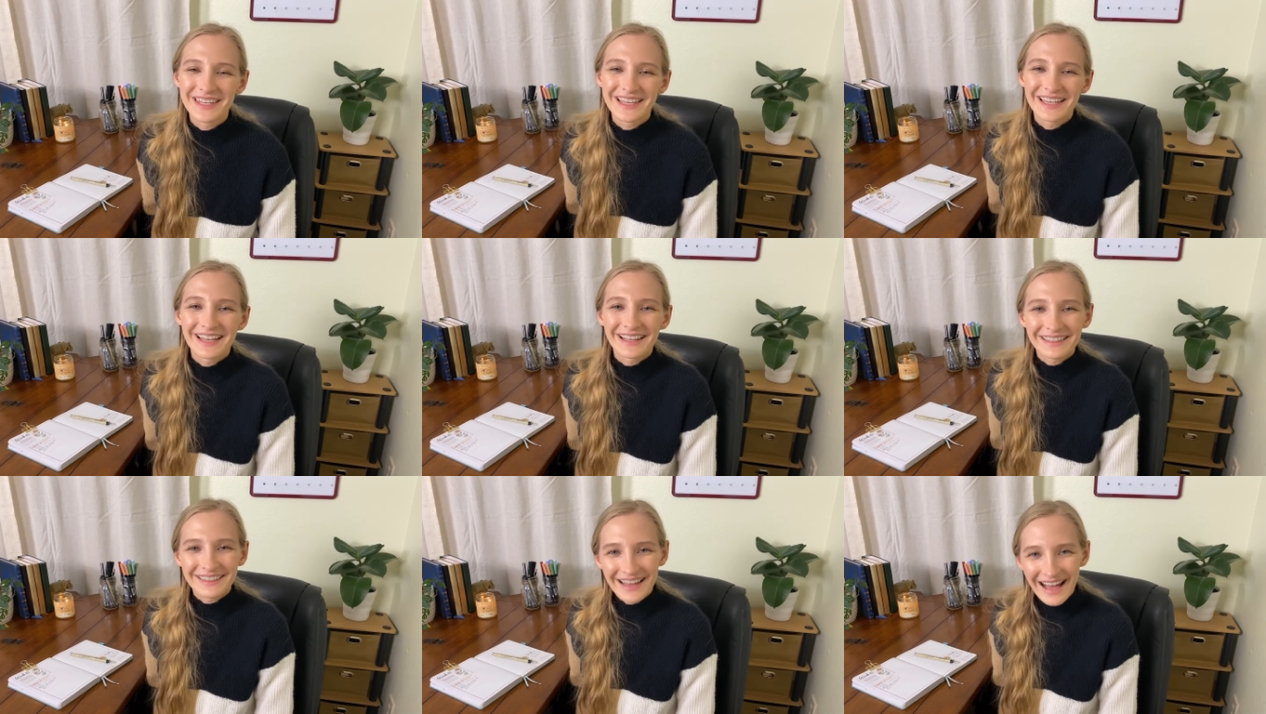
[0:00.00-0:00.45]

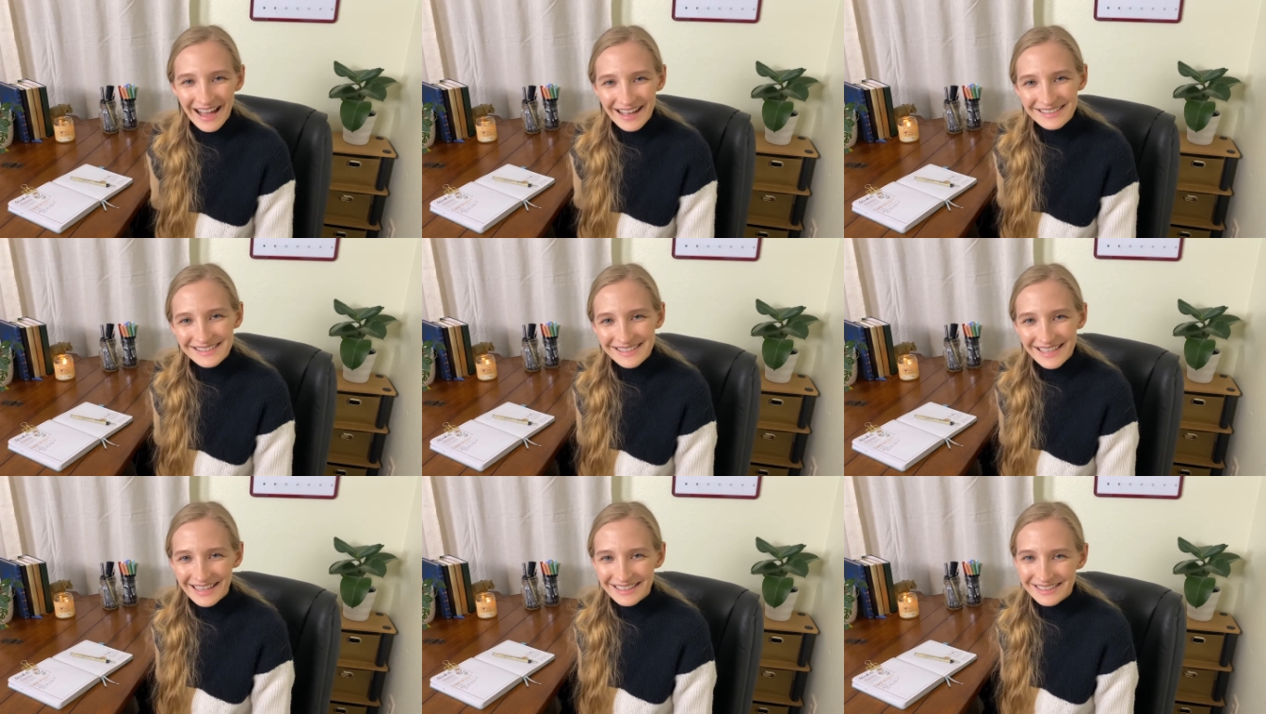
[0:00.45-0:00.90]
the
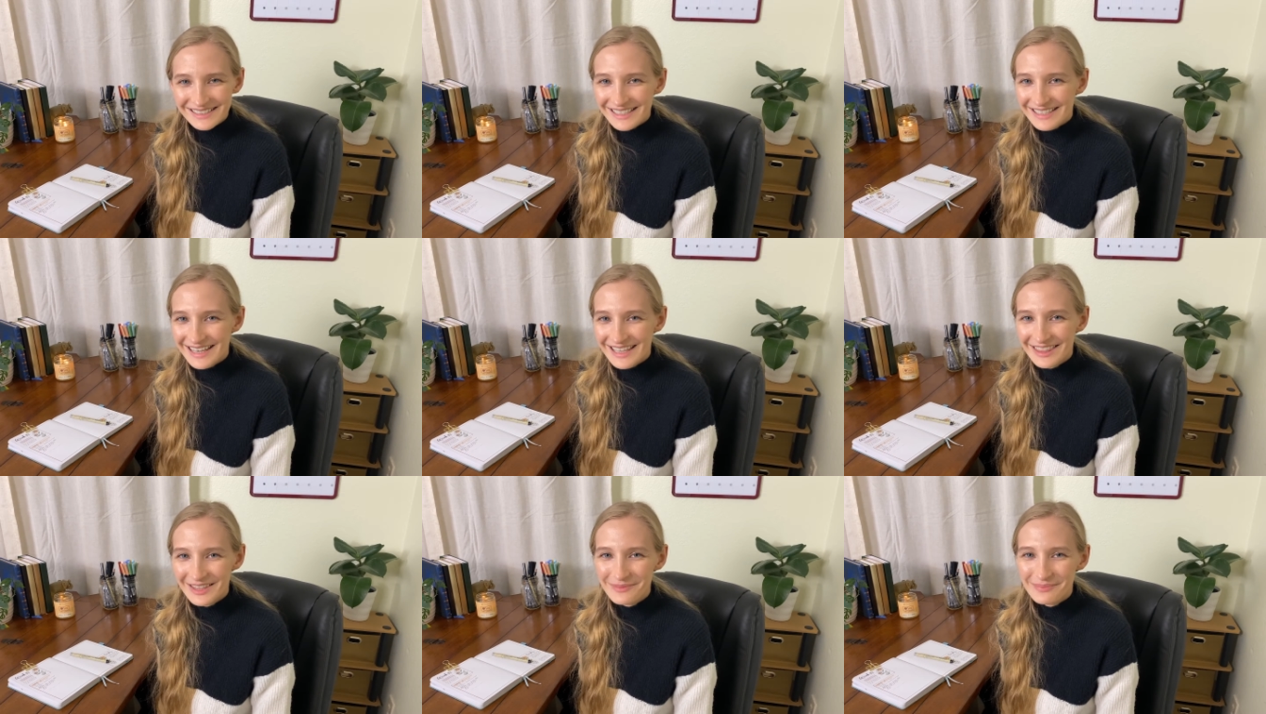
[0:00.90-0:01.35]
last
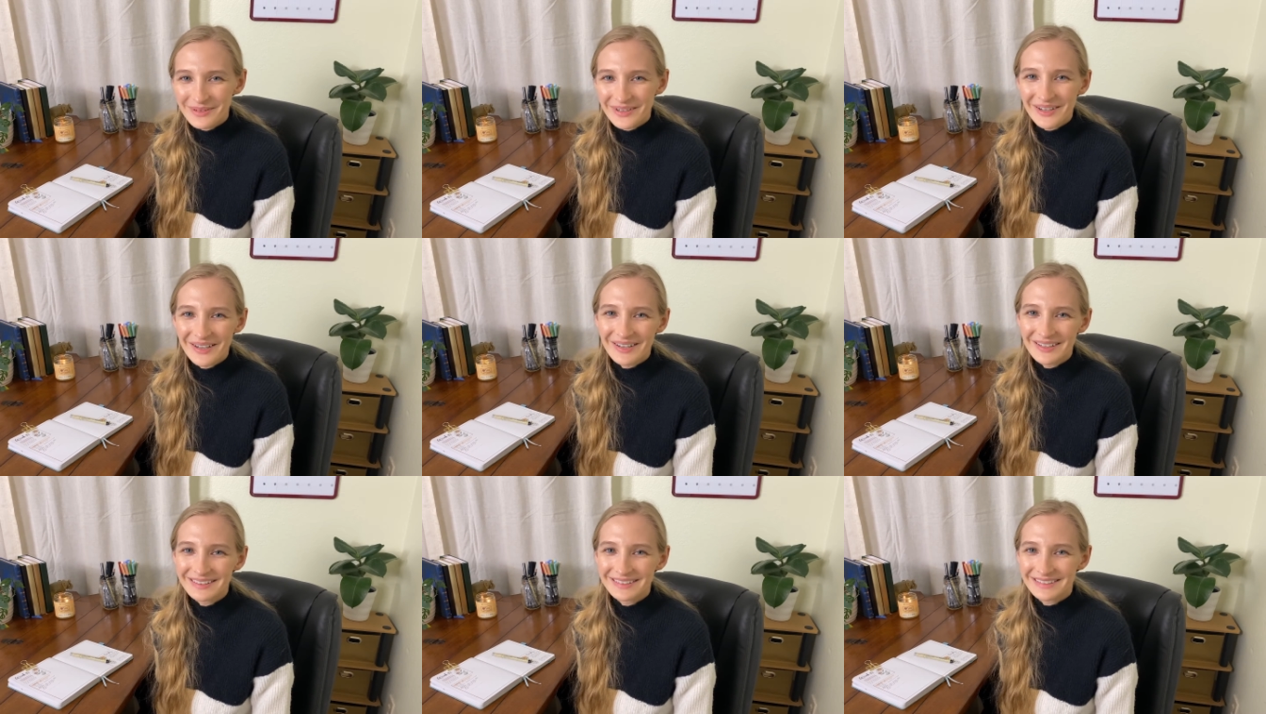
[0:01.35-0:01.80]
section in the
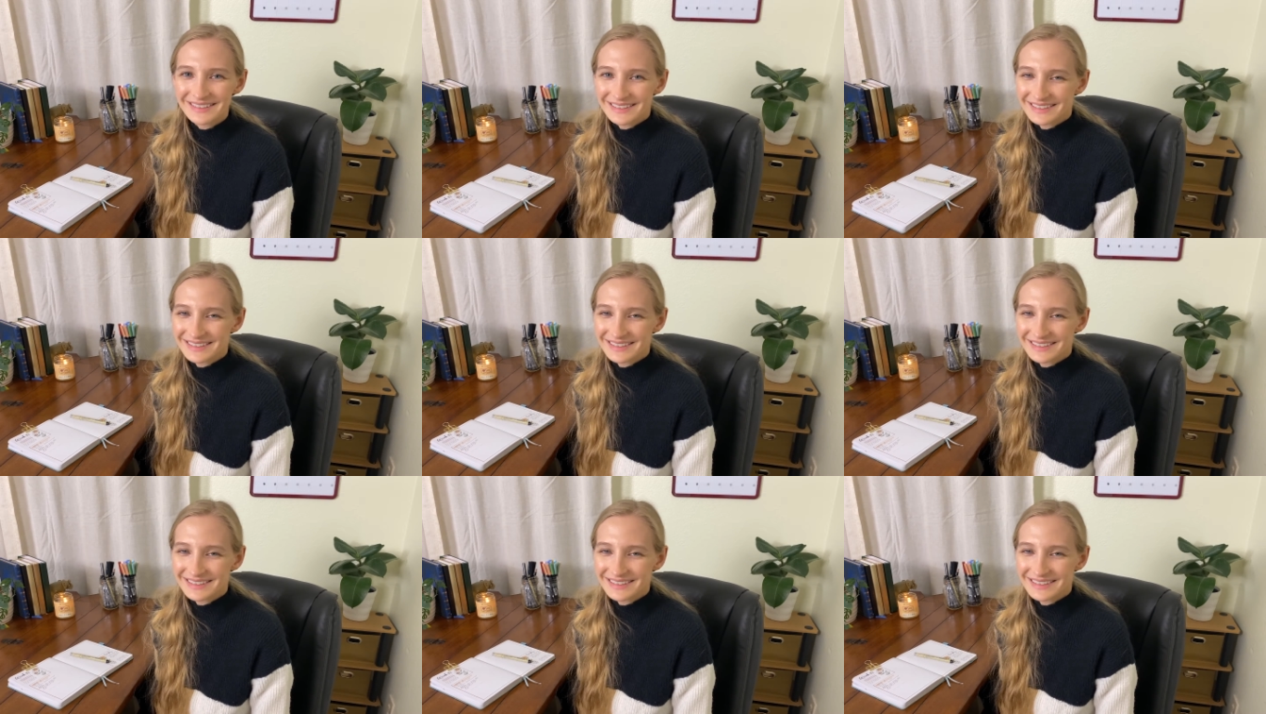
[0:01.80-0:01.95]
book.